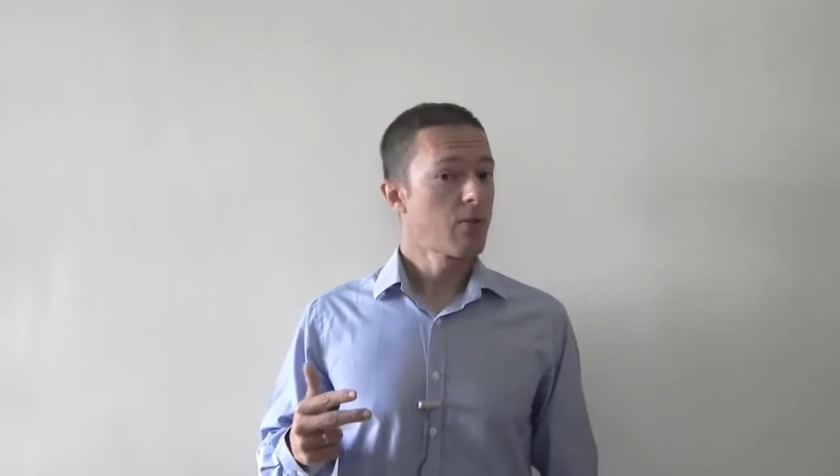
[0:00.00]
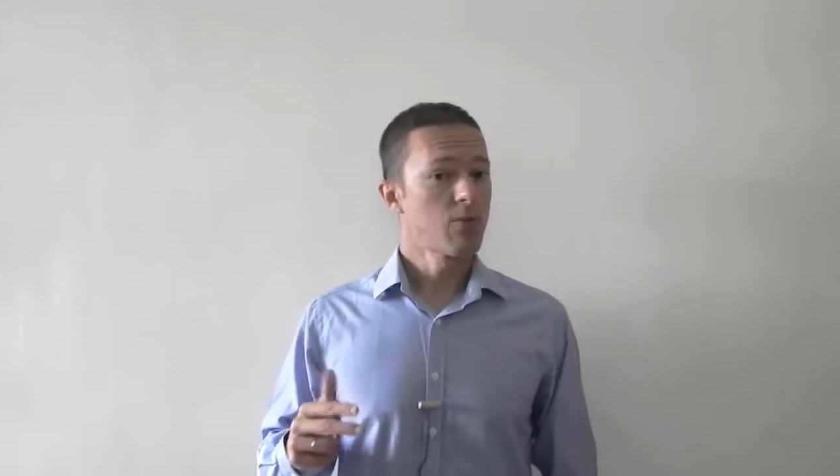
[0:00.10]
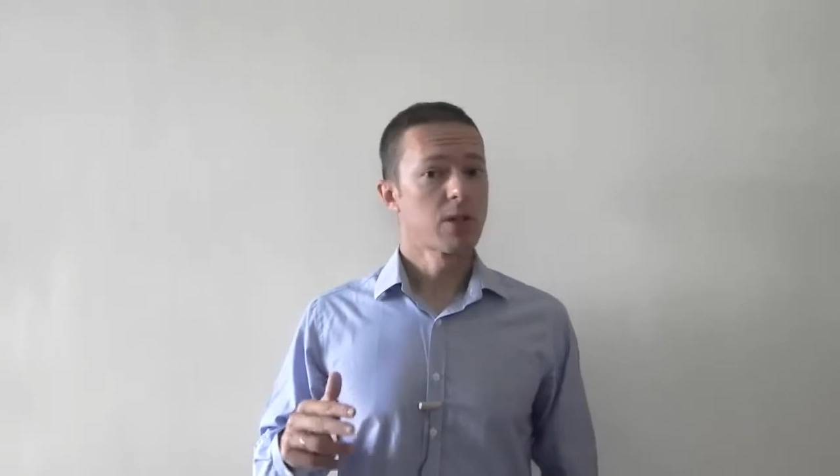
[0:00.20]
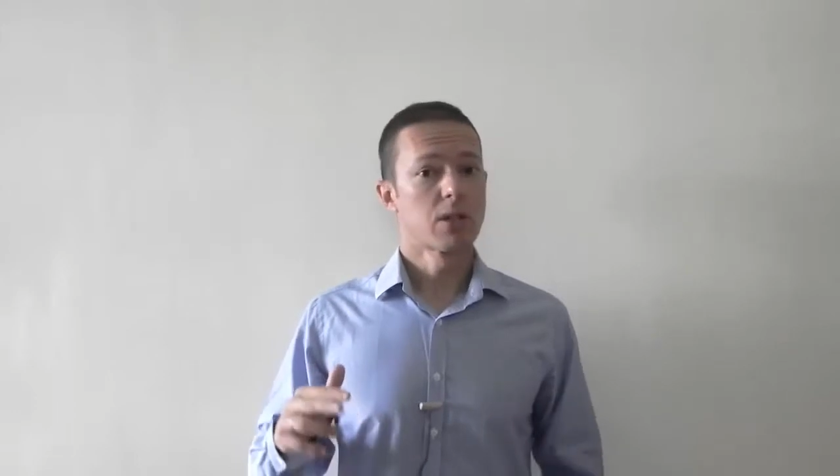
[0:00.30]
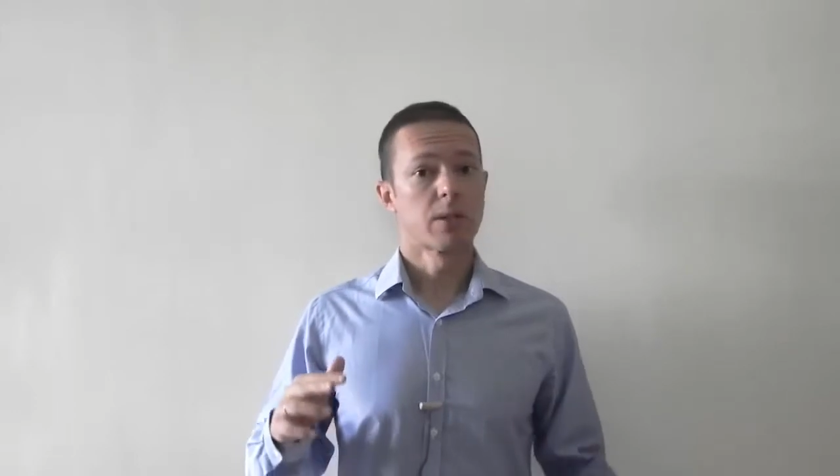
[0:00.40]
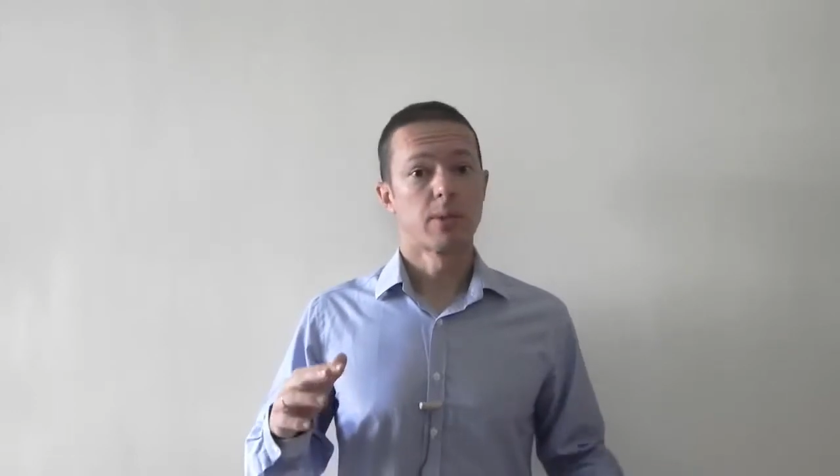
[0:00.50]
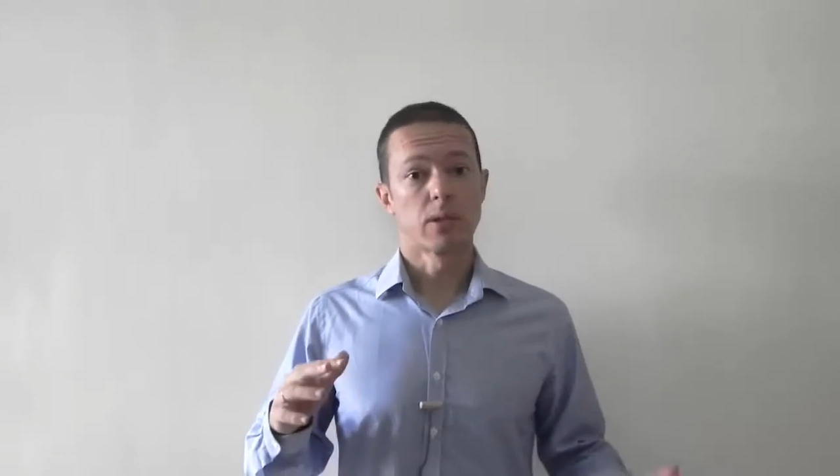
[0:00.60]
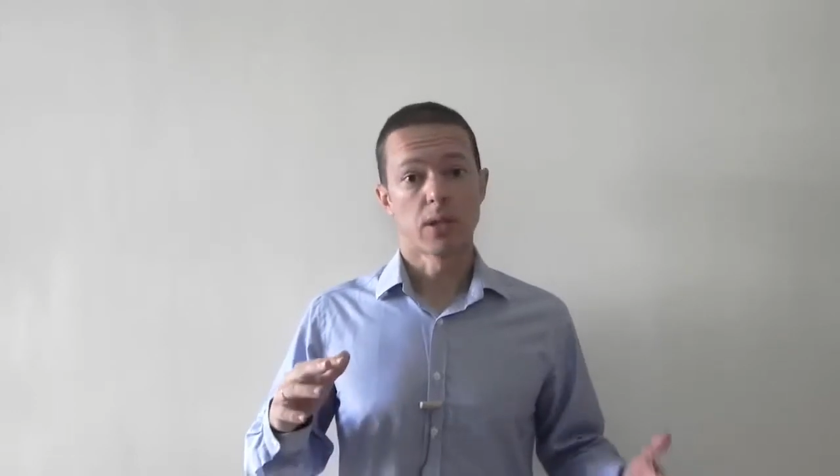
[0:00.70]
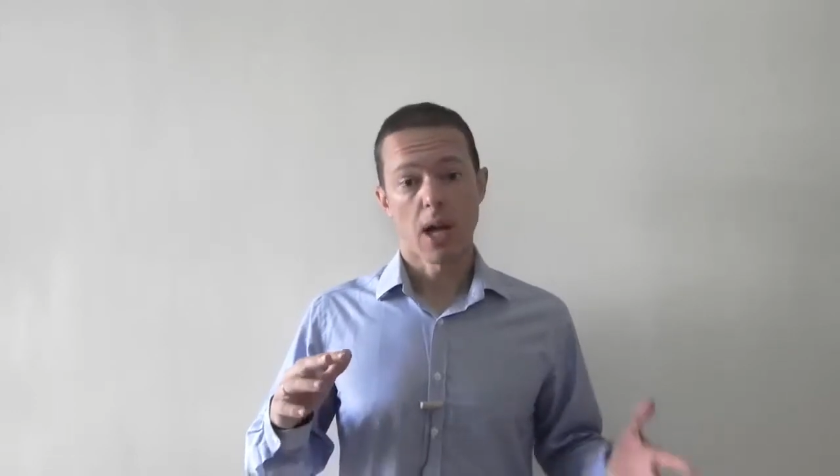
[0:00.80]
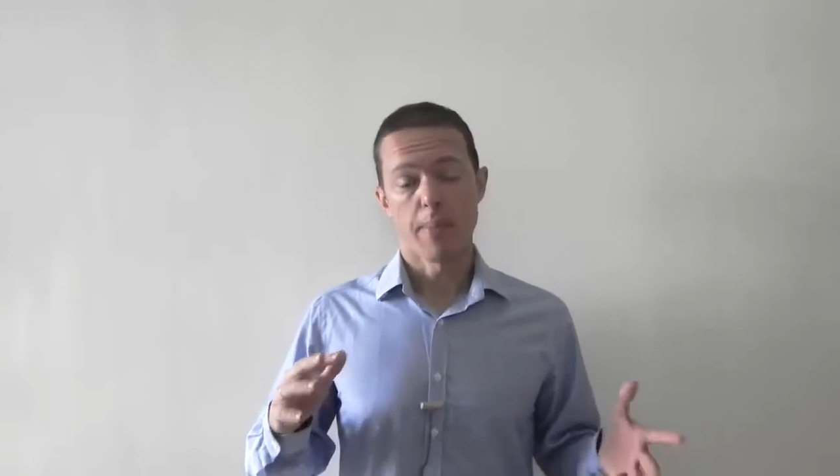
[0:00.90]

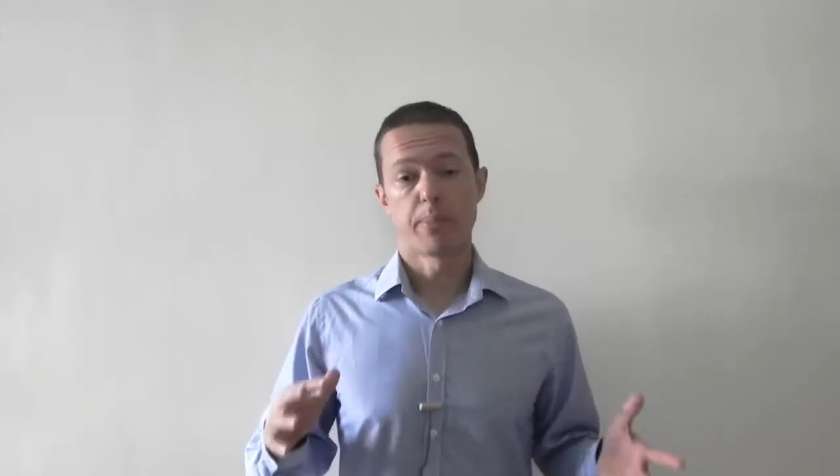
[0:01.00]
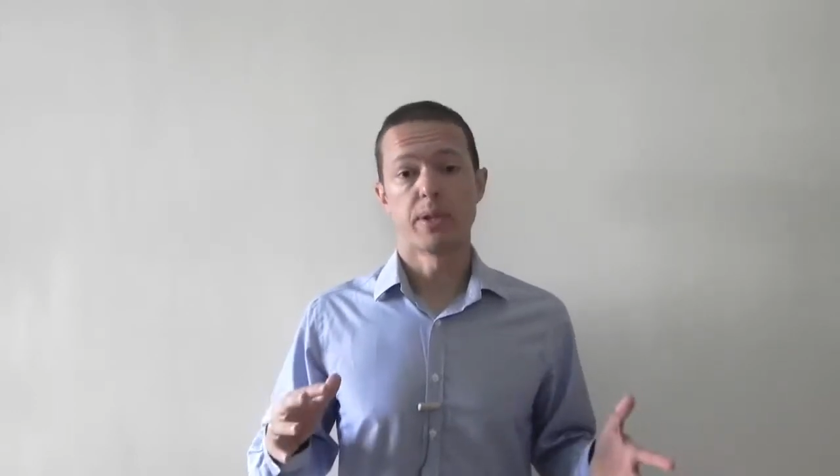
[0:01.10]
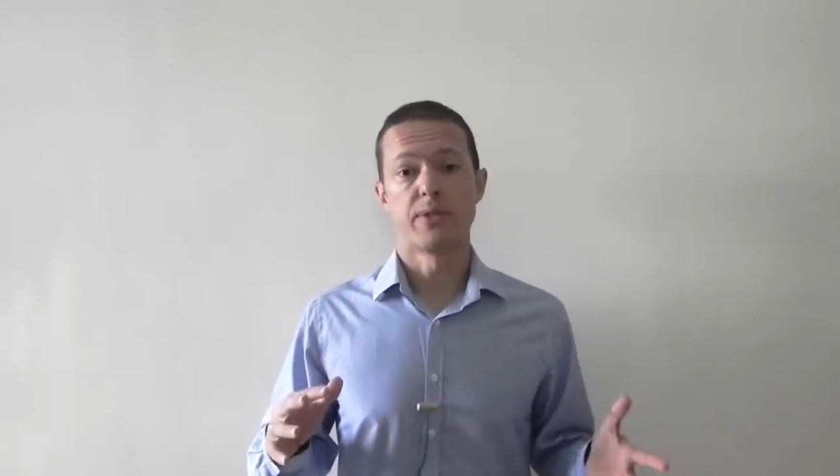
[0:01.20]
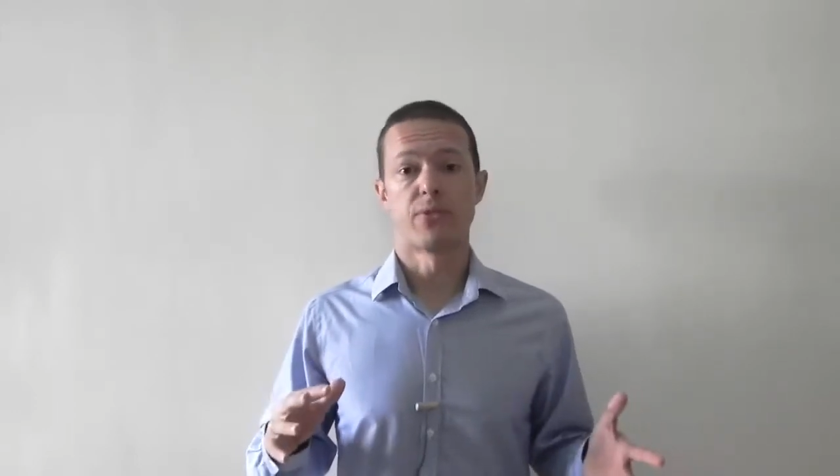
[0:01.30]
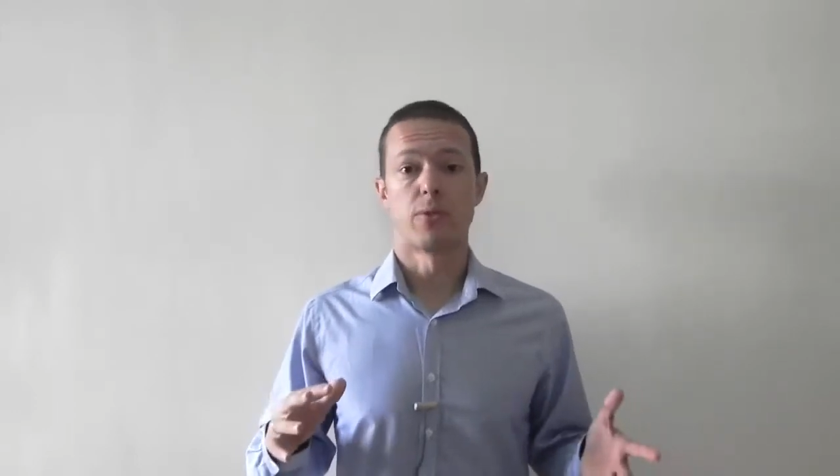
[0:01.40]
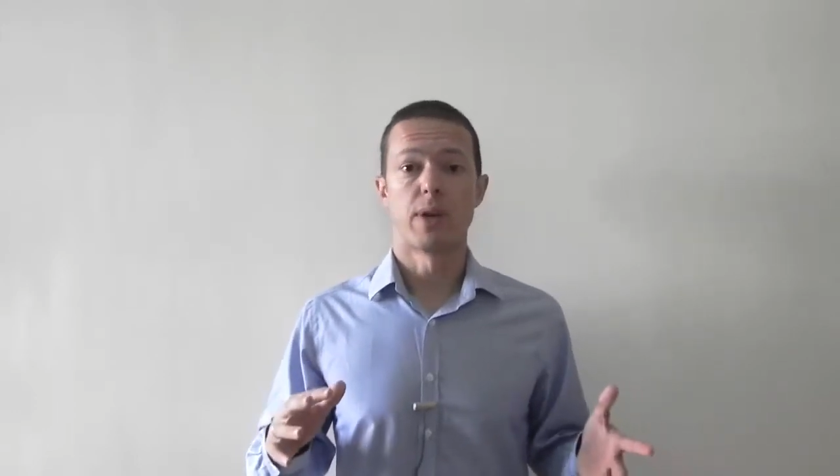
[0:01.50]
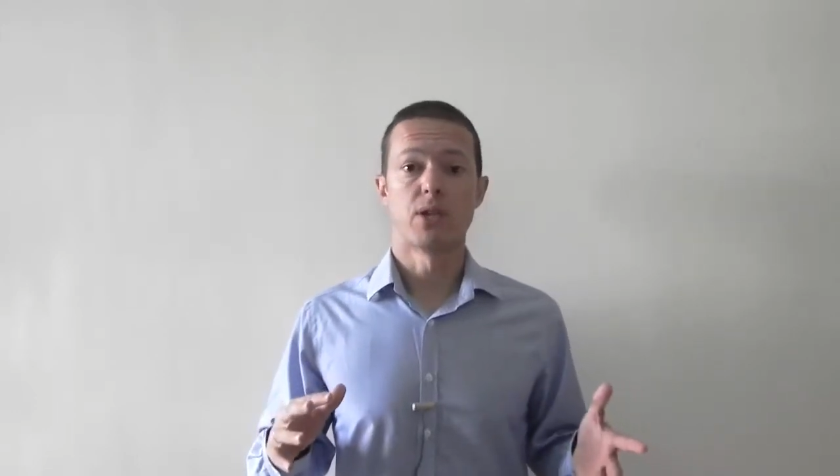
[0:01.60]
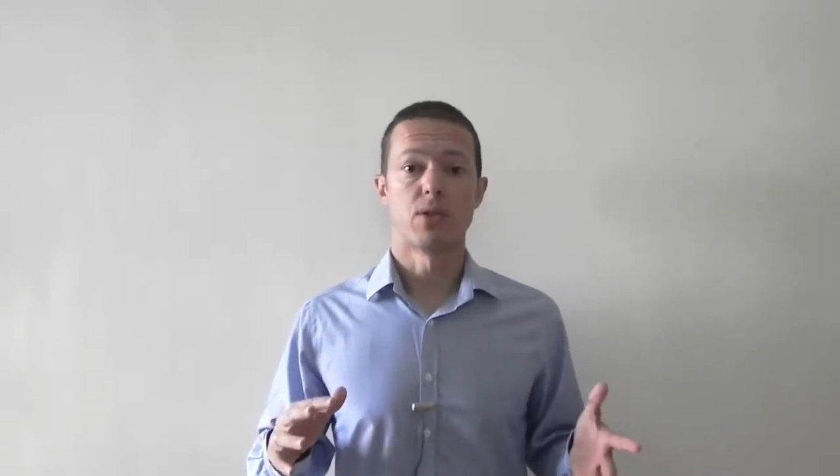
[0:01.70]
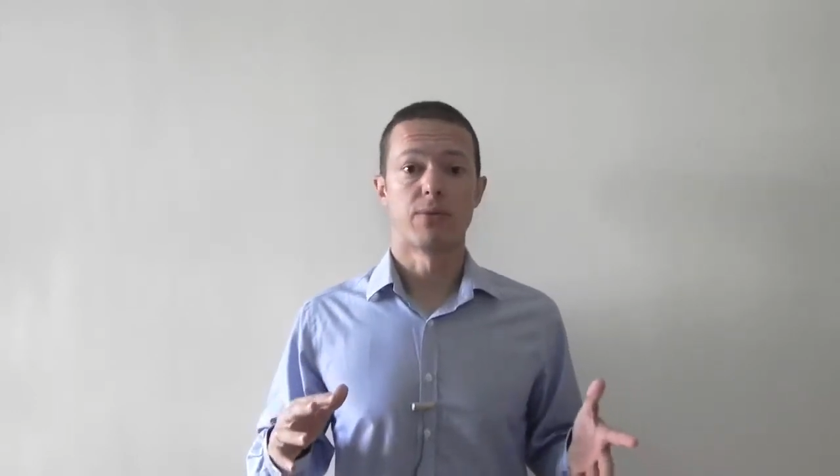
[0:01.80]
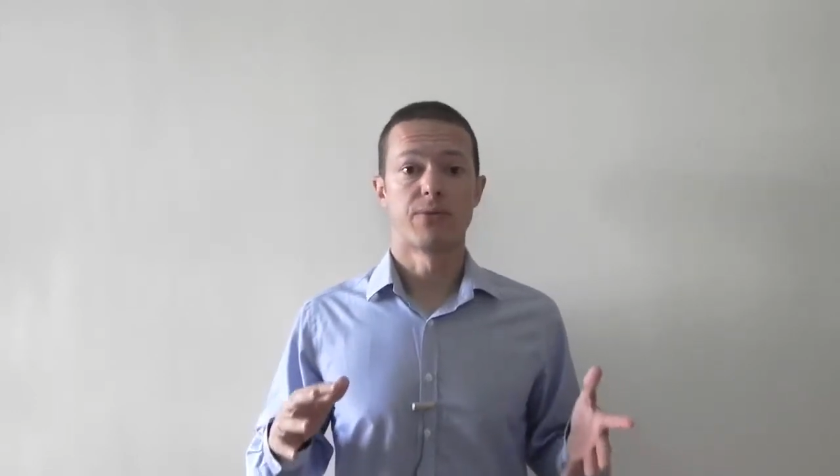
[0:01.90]
reasonable company
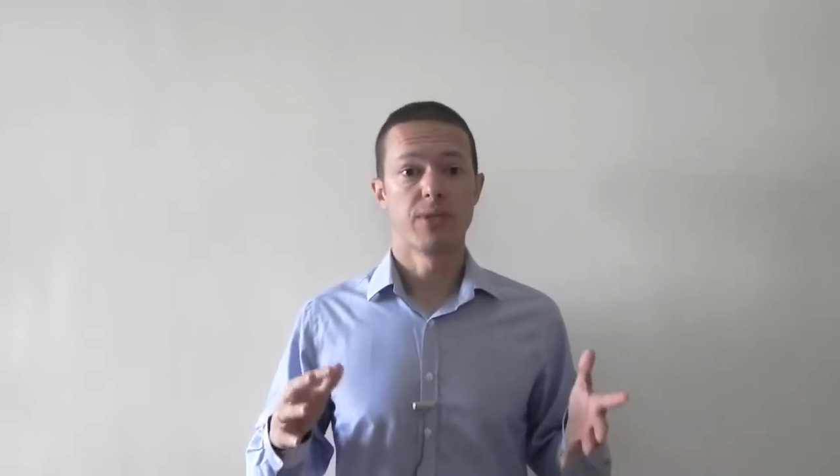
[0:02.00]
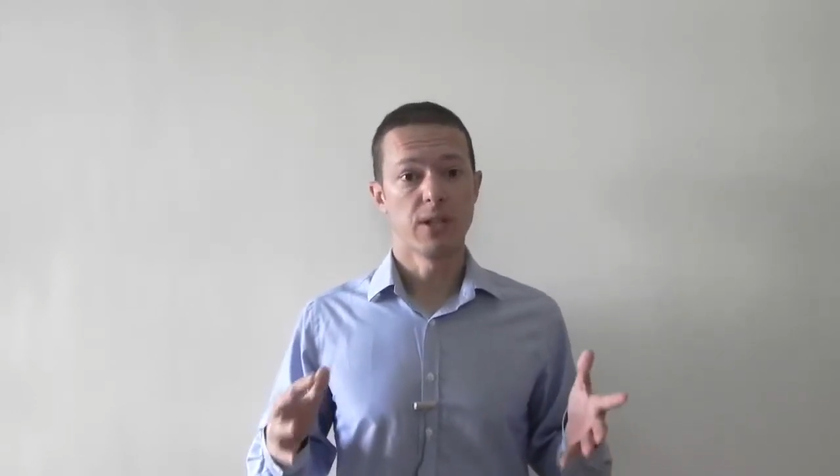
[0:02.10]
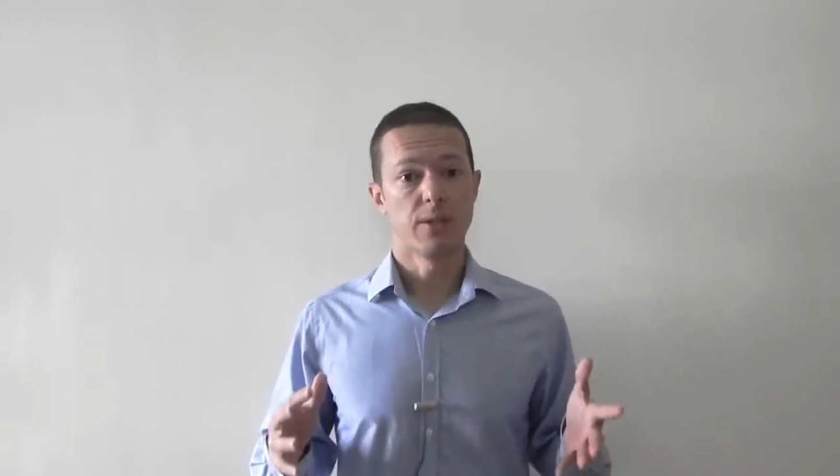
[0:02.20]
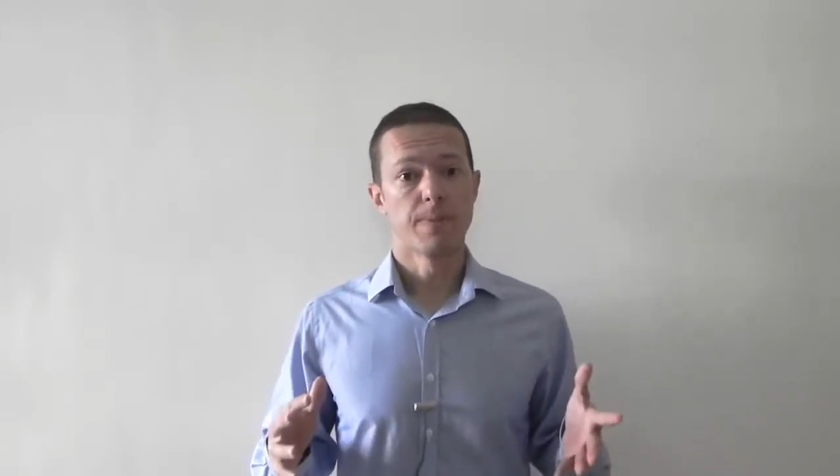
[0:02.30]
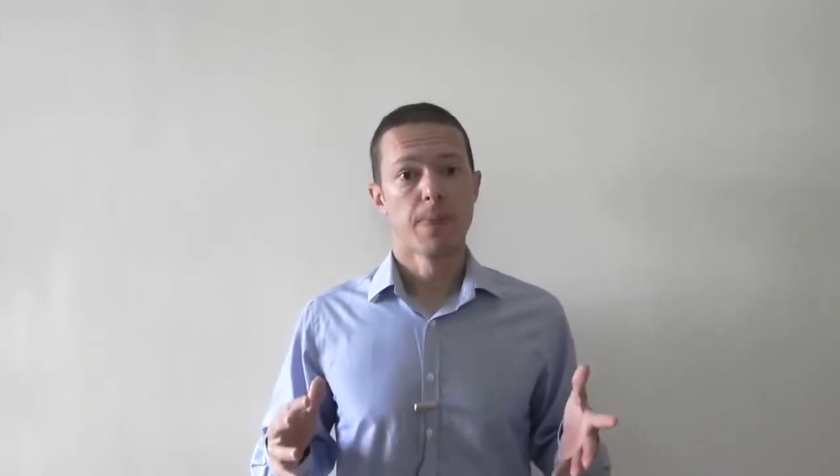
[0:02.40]
formation fee,